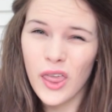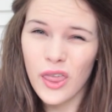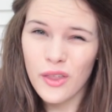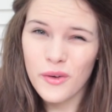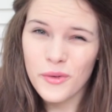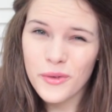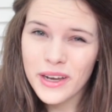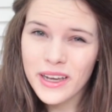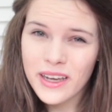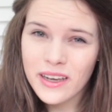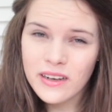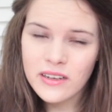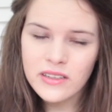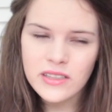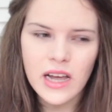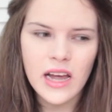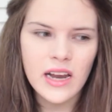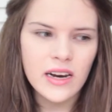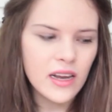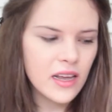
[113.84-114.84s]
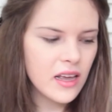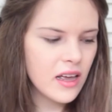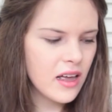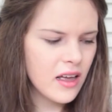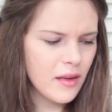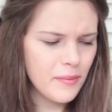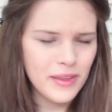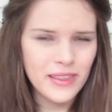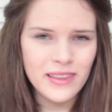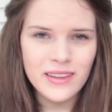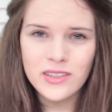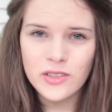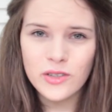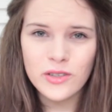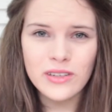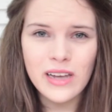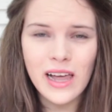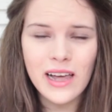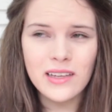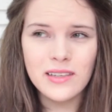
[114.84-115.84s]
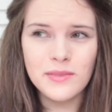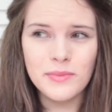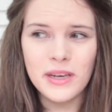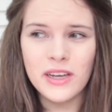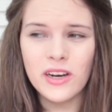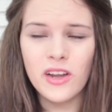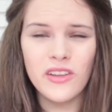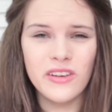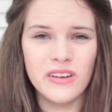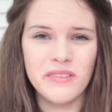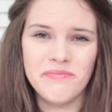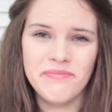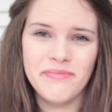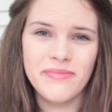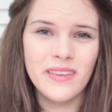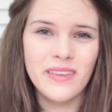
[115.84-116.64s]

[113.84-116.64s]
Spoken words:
3 years, and I mean this could last me another,